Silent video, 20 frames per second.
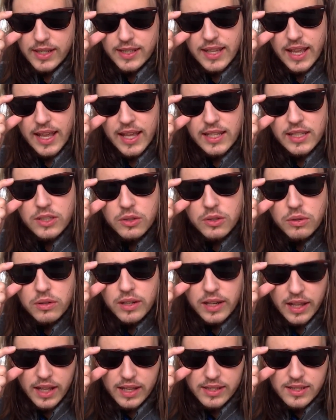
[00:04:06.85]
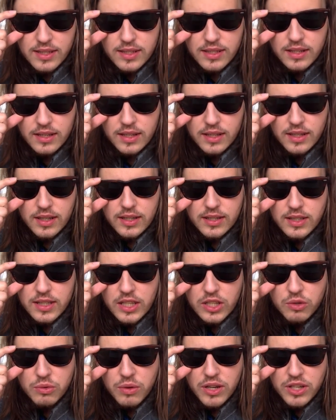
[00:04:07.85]
it's Edolia's
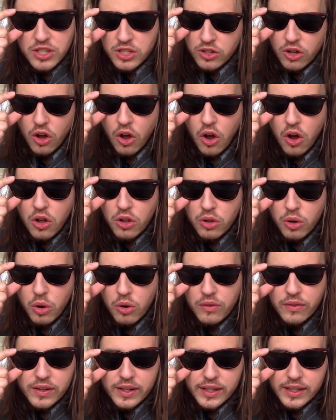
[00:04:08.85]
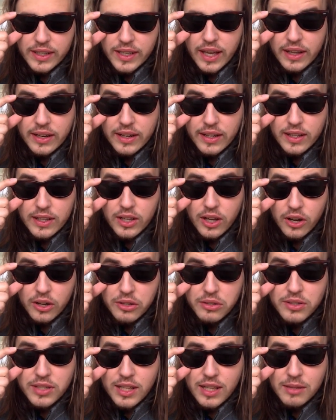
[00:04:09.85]
situation all over again. Are
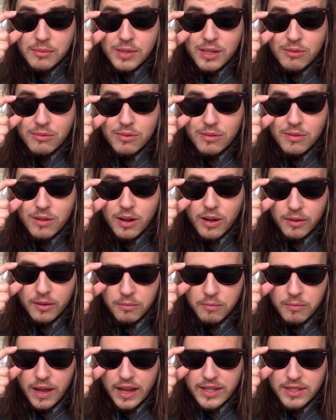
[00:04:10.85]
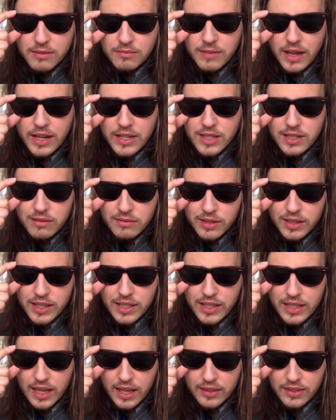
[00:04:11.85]
you telling me mag magic really
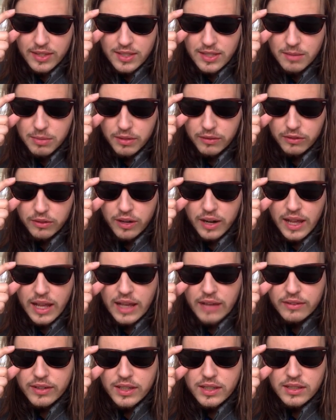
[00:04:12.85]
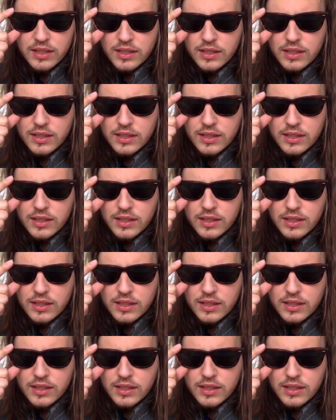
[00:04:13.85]
can disappear forever?